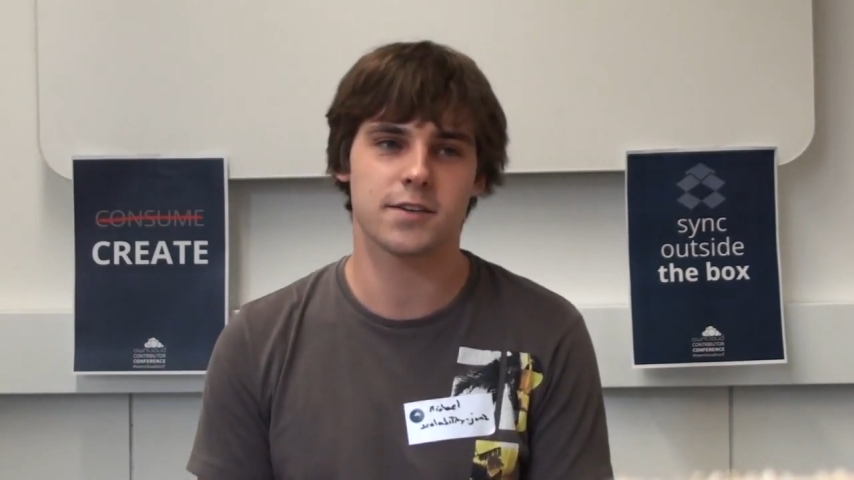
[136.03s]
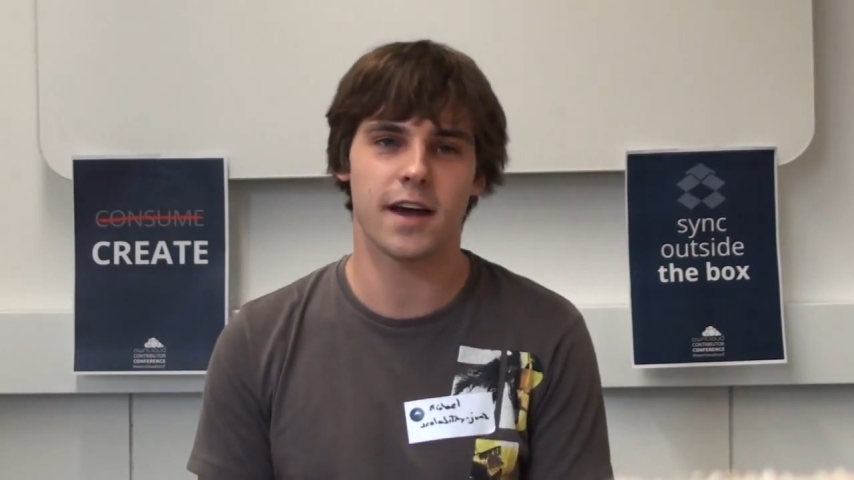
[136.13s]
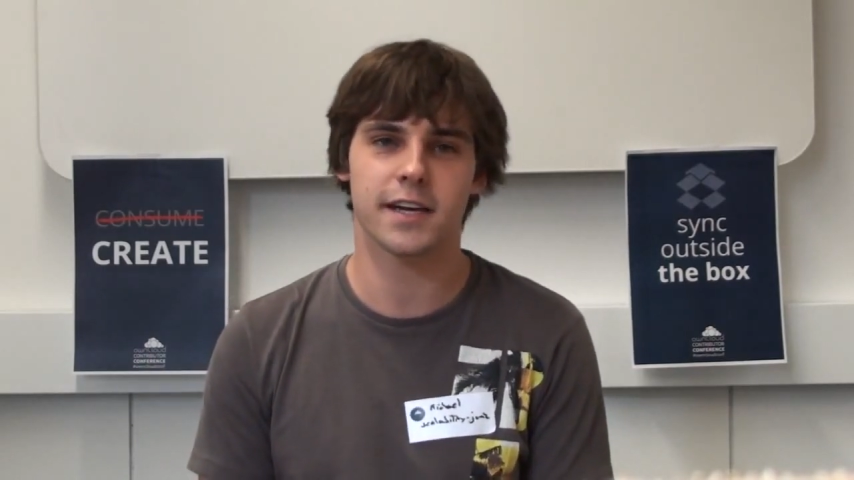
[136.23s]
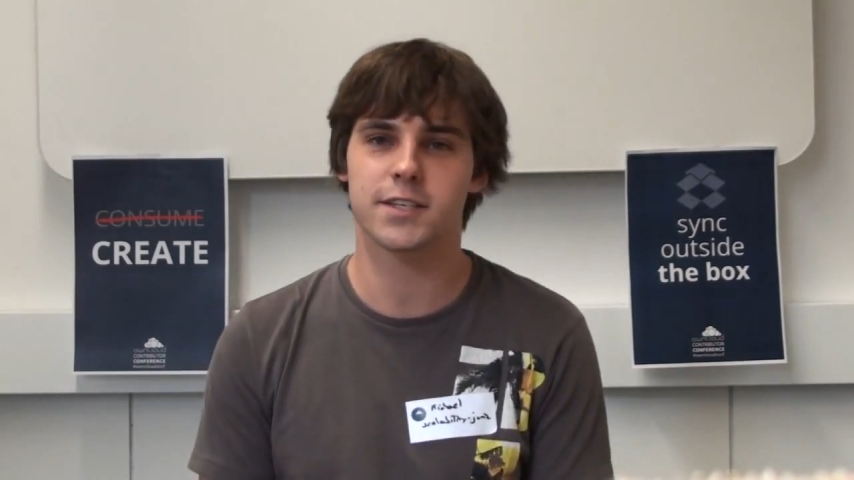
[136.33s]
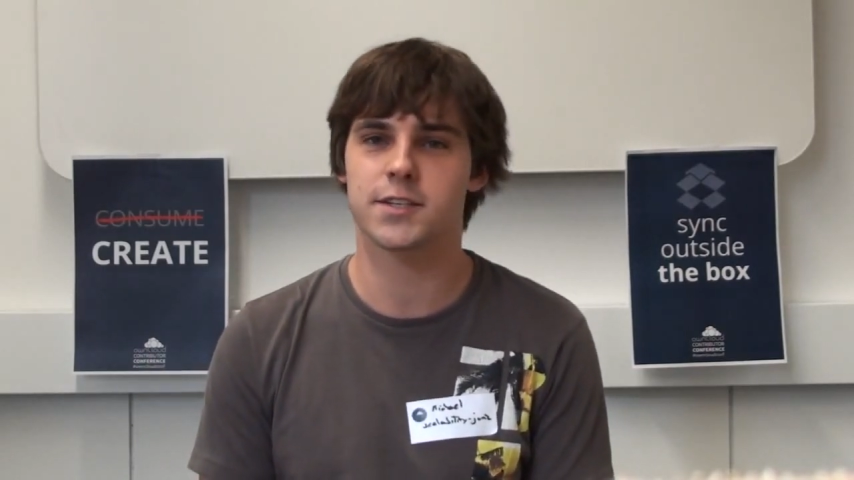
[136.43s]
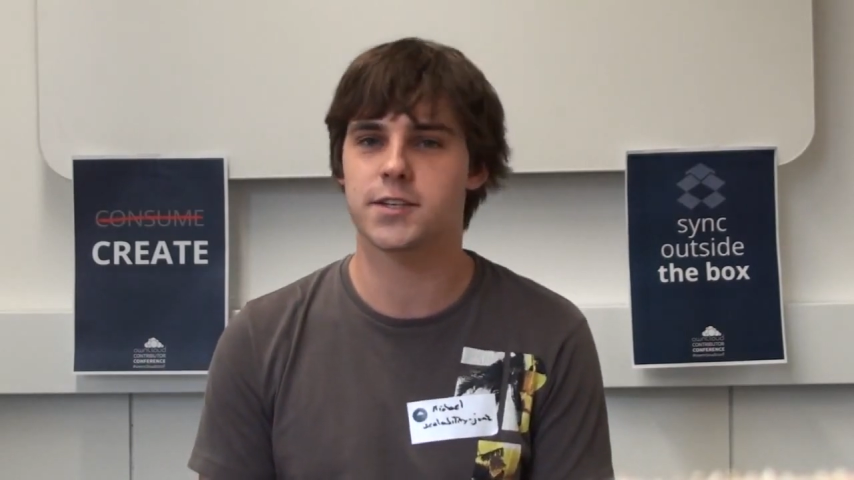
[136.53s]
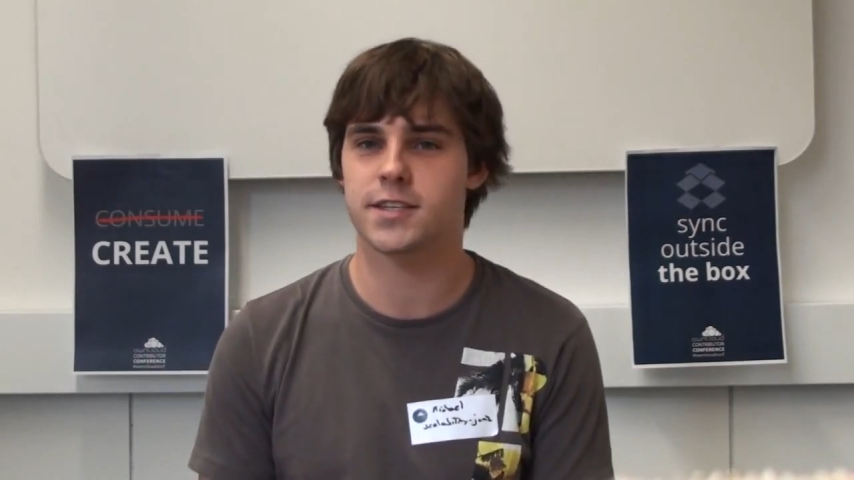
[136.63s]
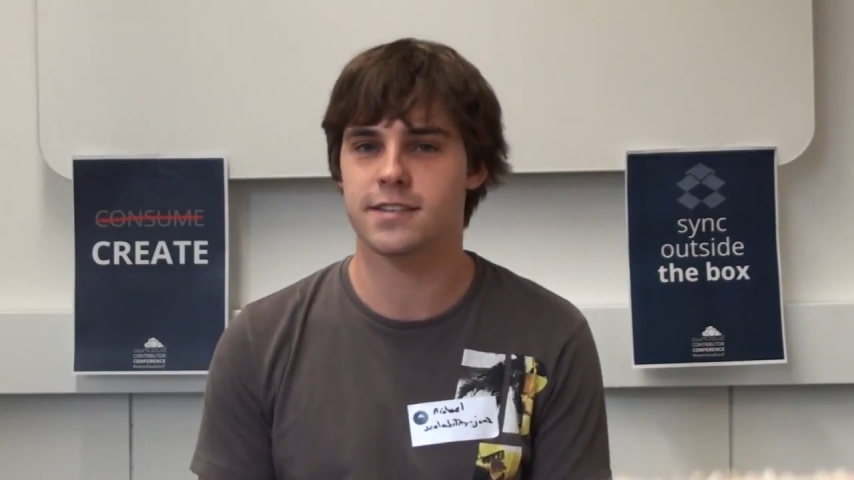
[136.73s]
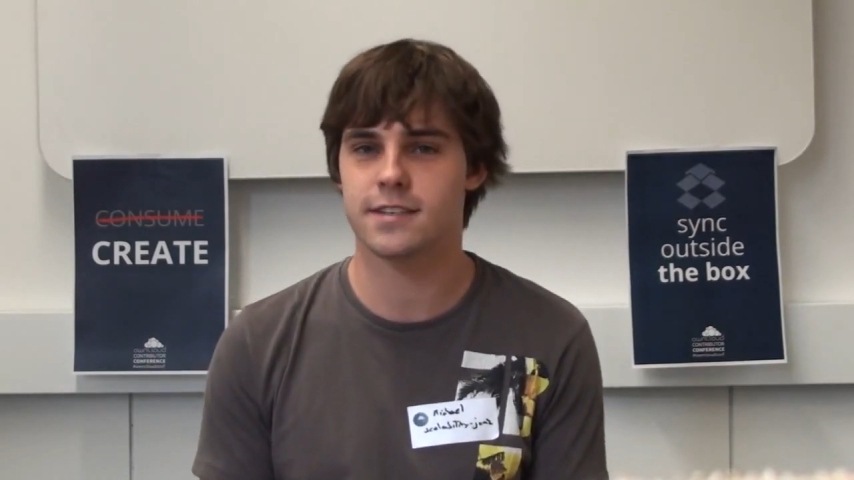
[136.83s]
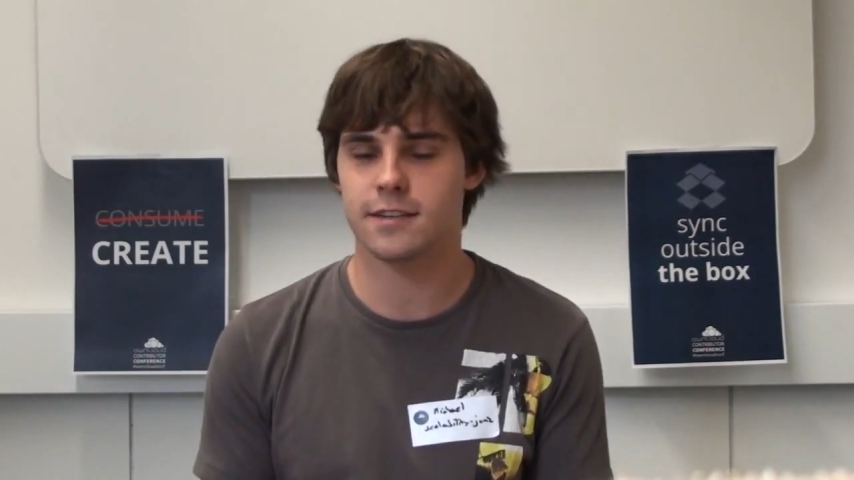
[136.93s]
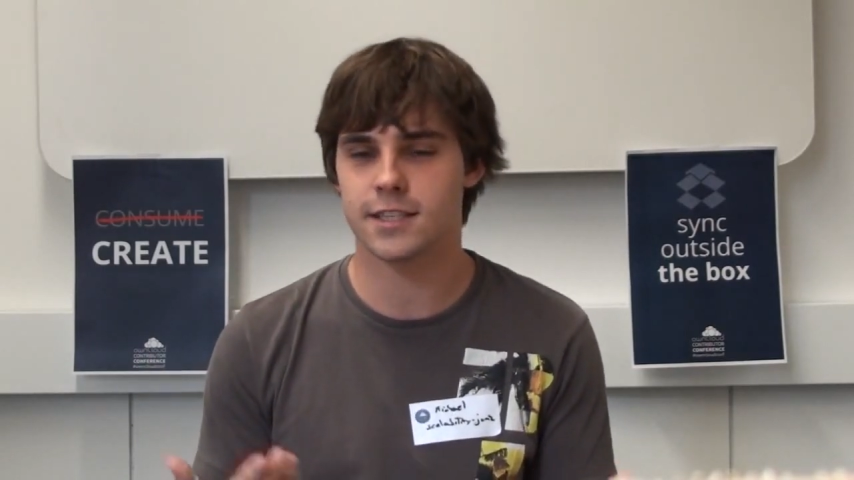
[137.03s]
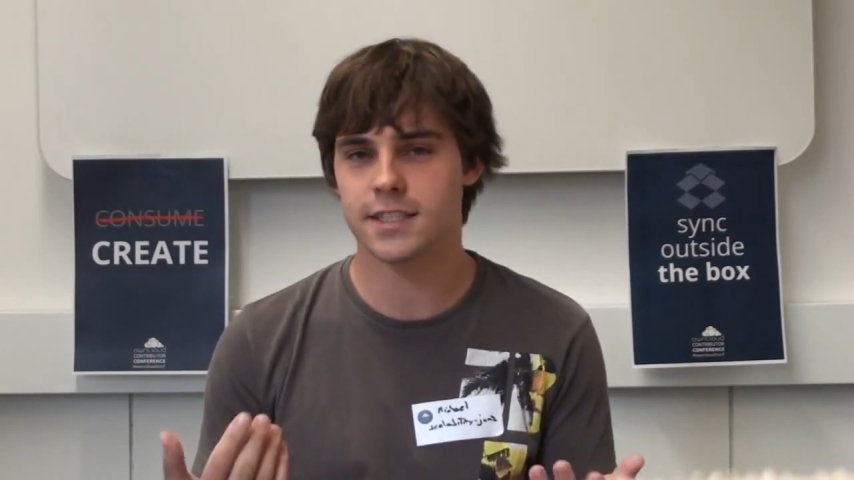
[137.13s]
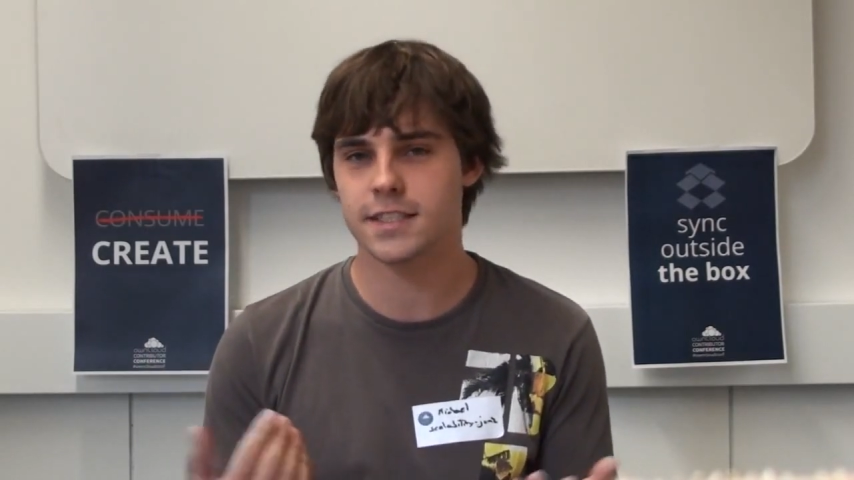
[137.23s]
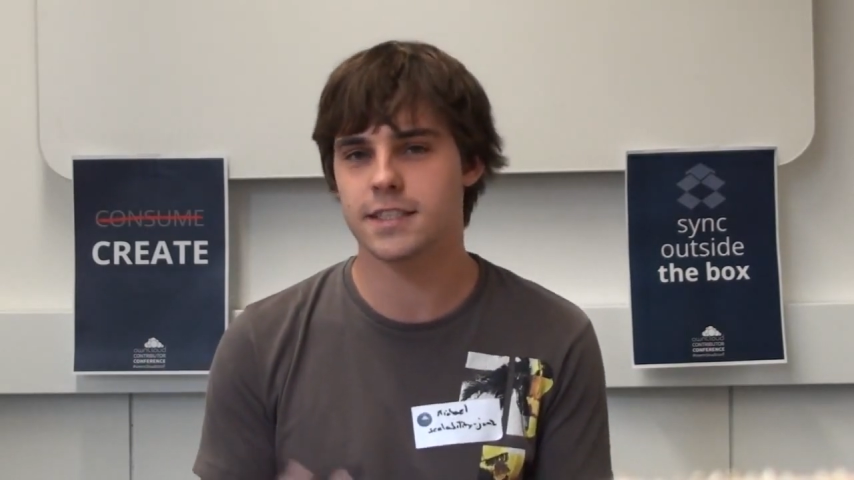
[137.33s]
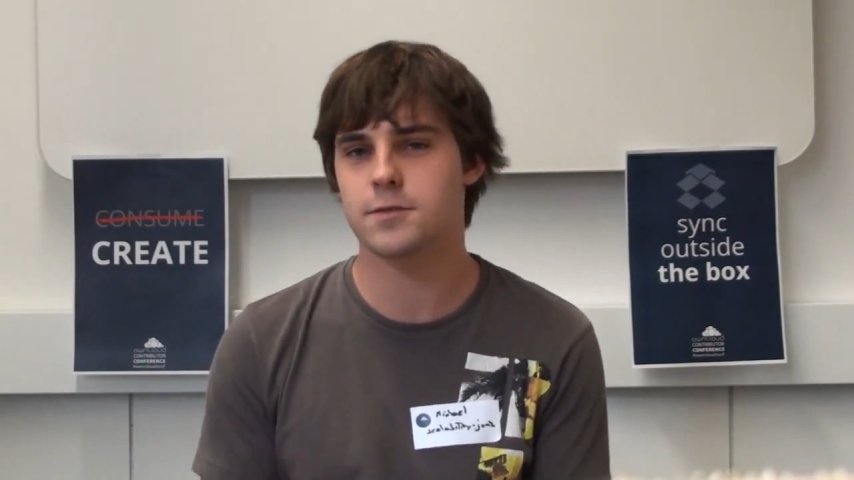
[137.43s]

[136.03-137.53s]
trying to install it